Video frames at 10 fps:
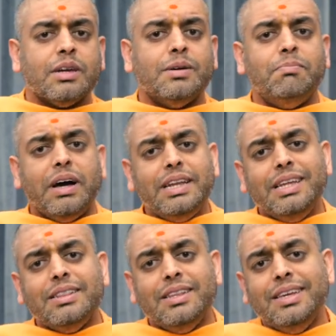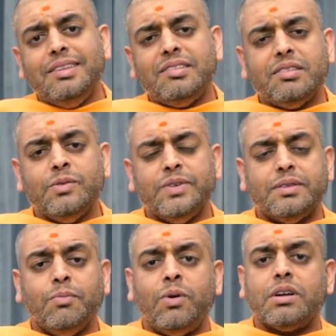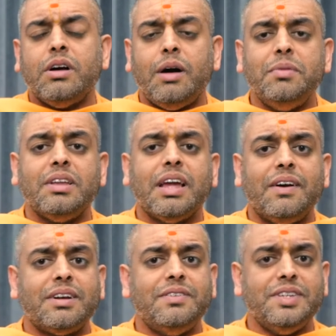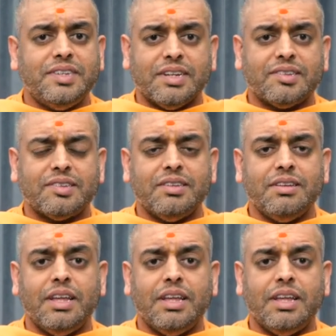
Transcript: Combining these with more common characteristics